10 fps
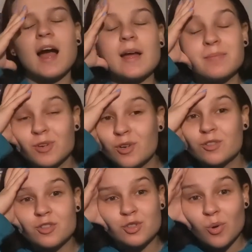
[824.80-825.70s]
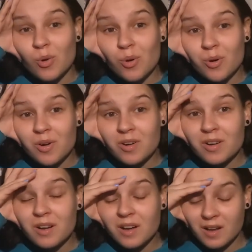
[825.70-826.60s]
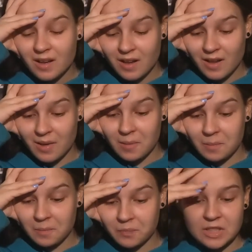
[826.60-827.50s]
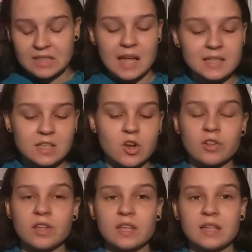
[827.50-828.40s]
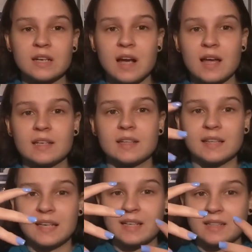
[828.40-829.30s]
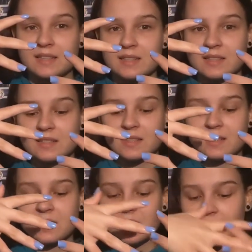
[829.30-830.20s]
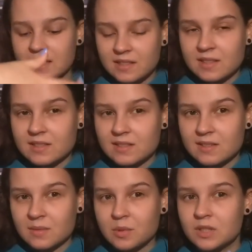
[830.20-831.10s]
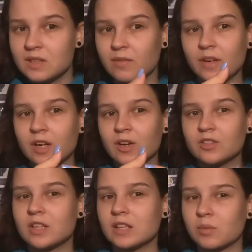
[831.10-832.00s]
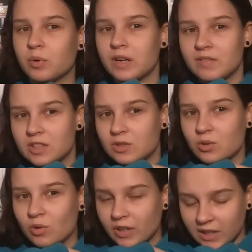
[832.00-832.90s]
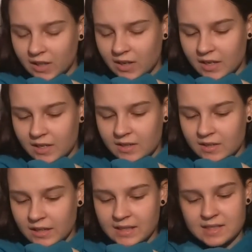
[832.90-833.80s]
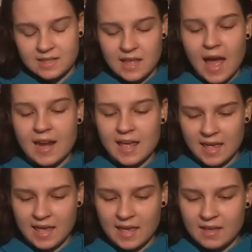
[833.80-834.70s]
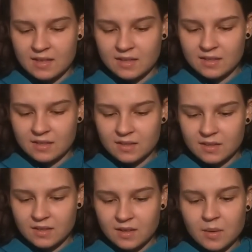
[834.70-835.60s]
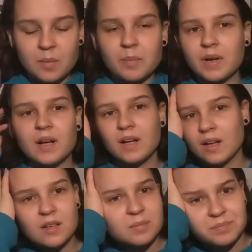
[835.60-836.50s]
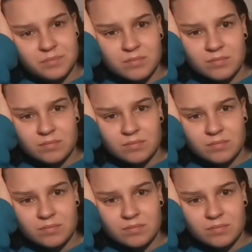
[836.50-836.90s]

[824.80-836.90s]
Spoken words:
I'm not sure. Because that's the only thing that kind of links this music video to like the previous storyline, is that hair. But I